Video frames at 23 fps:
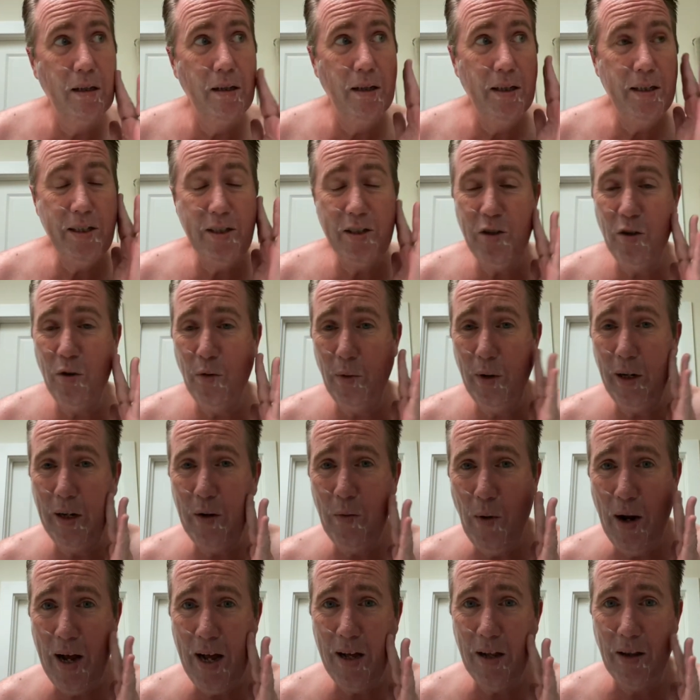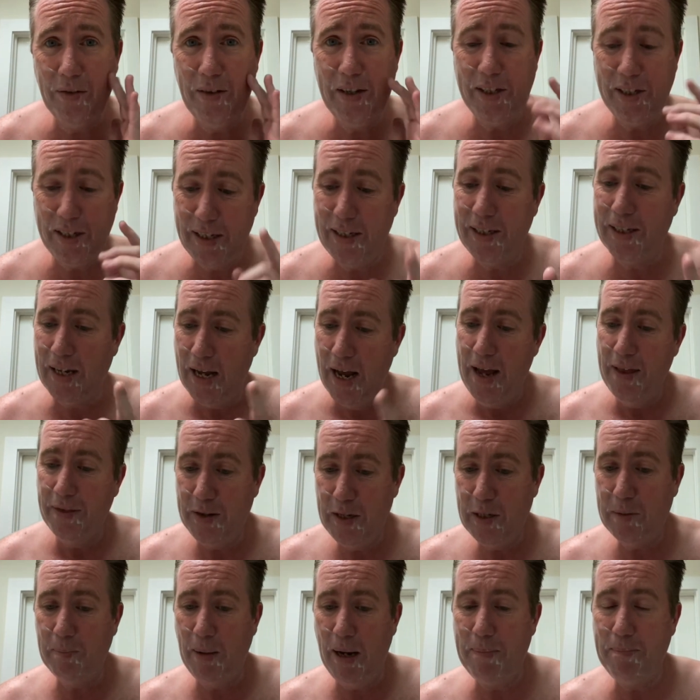This is doing really well. This is
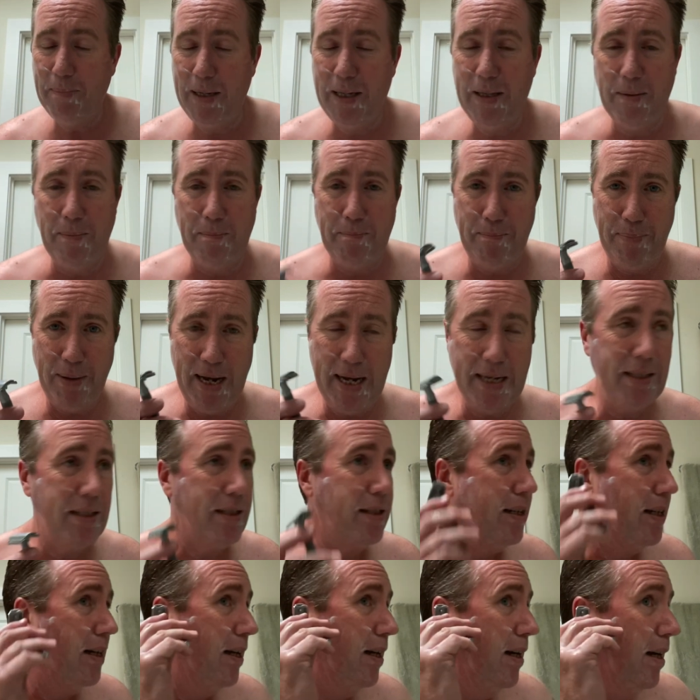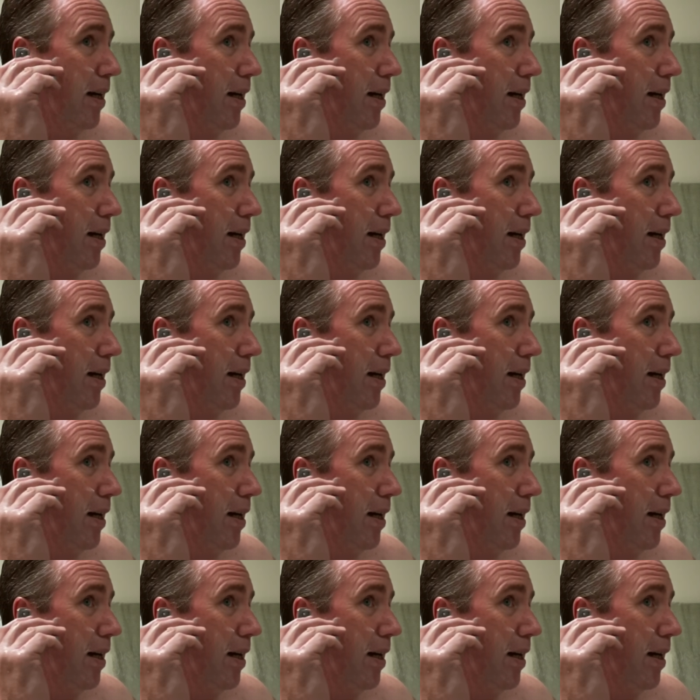this might be the best